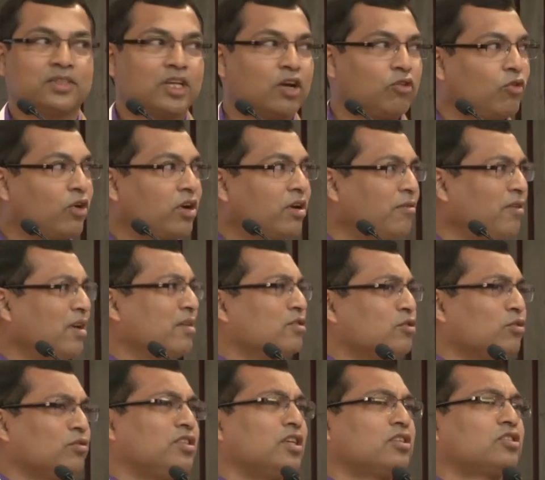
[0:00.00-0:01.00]
Now, what a,
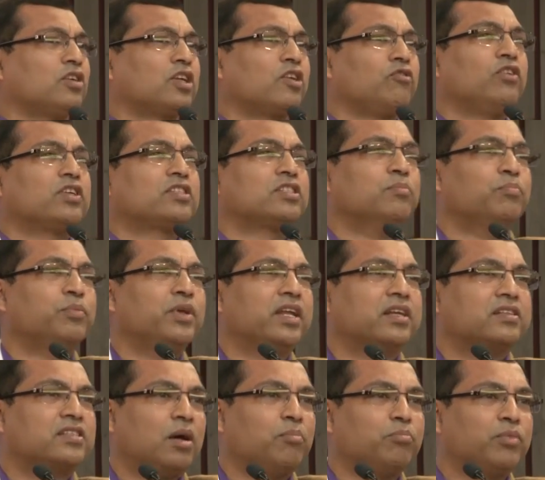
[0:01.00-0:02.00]
to, just to give you a simple
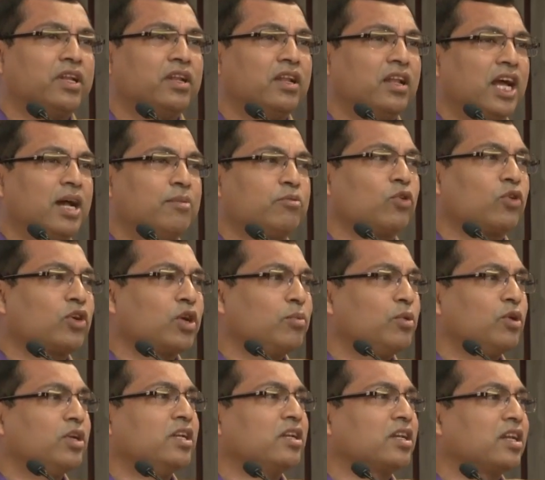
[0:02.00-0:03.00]
example, I'm talking
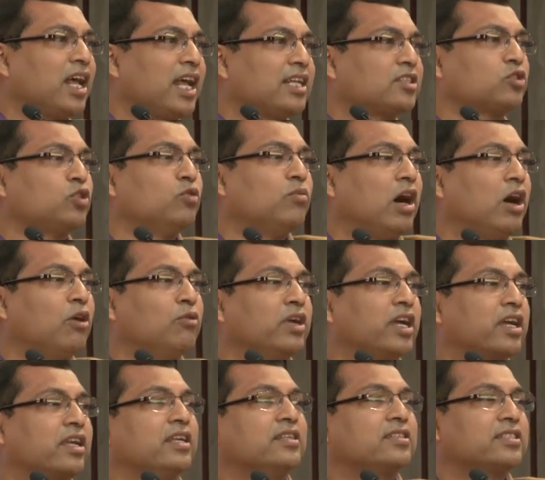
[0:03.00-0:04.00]
about in classroom how
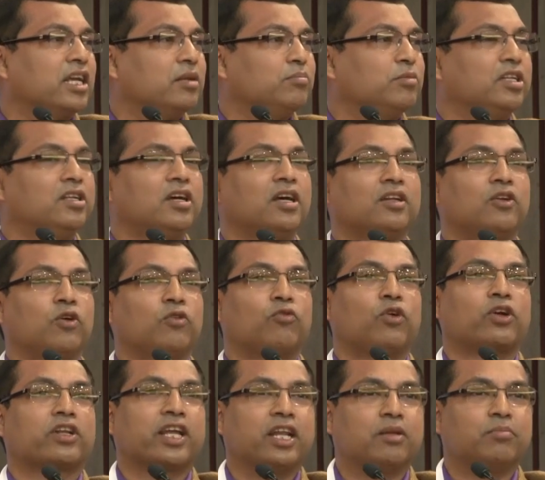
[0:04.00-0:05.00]
a case can be done or
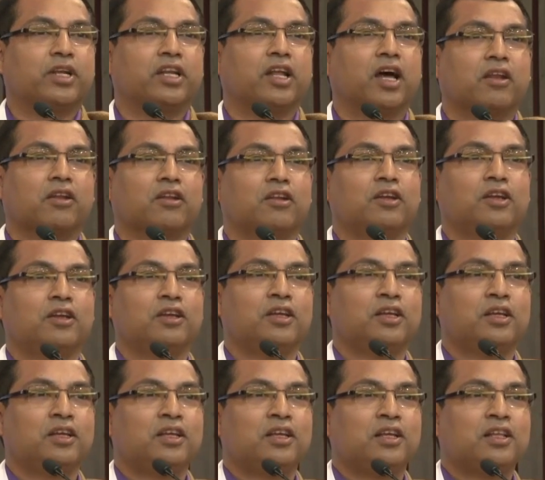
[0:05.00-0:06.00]
what can be done.
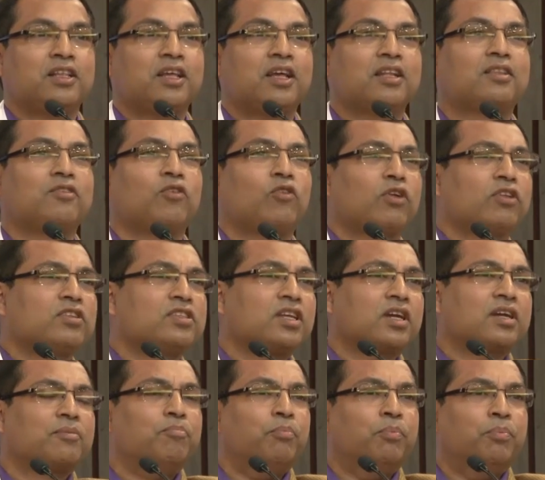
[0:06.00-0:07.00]
That
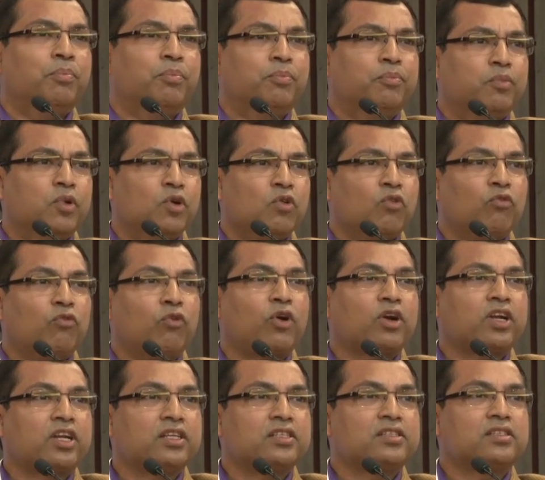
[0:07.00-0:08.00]
the
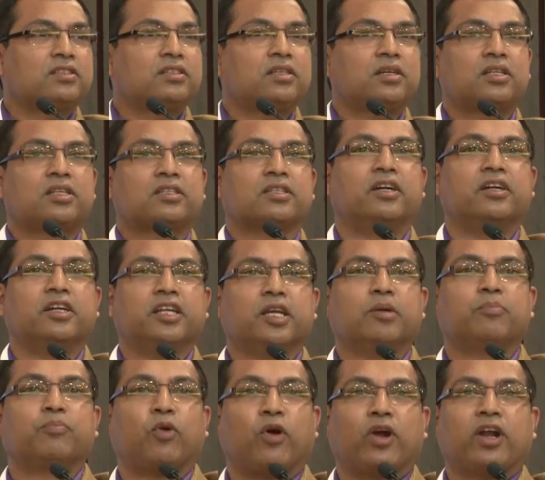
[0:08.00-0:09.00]
what is the
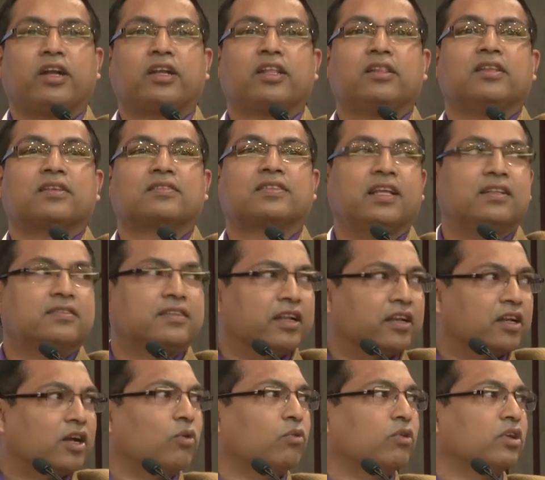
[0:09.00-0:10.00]
turning point in the sales
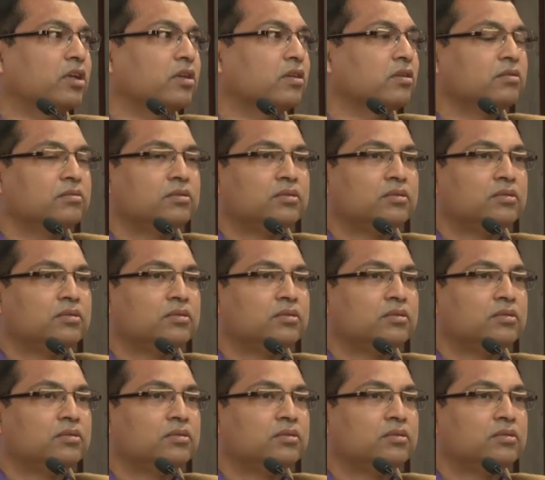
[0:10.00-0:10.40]
encounter